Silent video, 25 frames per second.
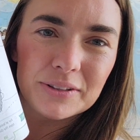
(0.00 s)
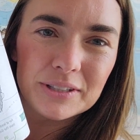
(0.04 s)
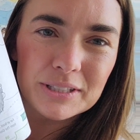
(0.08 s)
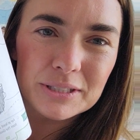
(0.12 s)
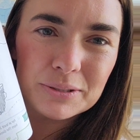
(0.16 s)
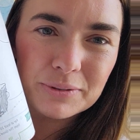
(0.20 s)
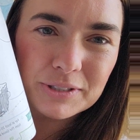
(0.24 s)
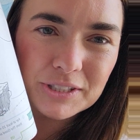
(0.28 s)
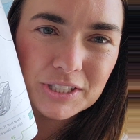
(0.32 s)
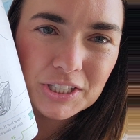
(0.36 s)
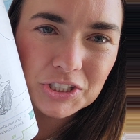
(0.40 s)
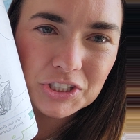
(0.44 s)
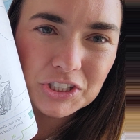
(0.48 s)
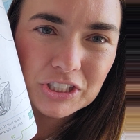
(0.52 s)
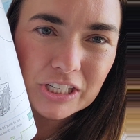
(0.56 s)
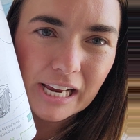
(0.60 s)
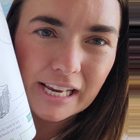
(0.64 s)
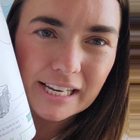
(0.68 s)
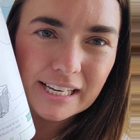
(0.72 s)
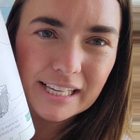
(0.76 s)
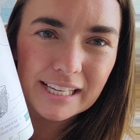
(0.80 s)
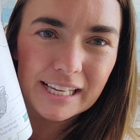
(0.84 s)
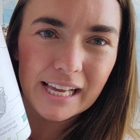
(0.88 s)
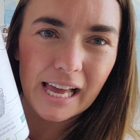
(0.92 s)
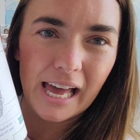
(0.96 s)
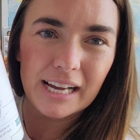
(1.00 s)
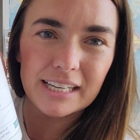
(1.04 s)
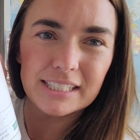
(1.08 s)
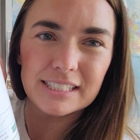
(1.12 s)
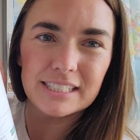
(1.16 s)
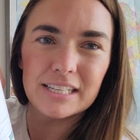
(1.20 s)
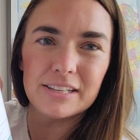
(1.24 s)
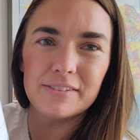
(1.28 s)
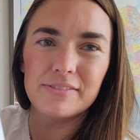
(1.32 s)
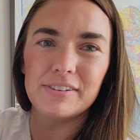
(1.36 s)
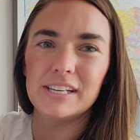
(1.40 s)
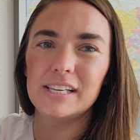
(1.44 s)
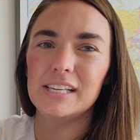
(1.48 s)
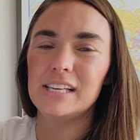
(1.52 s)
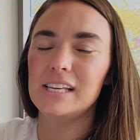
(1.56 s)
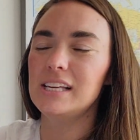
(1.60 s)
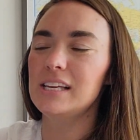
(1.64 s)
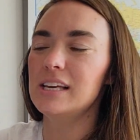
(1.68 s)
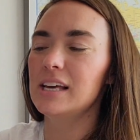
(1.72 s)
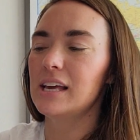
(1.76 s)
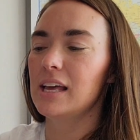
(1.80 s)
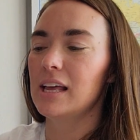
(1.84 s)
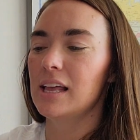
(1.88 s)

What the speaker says: this one's a shading activity.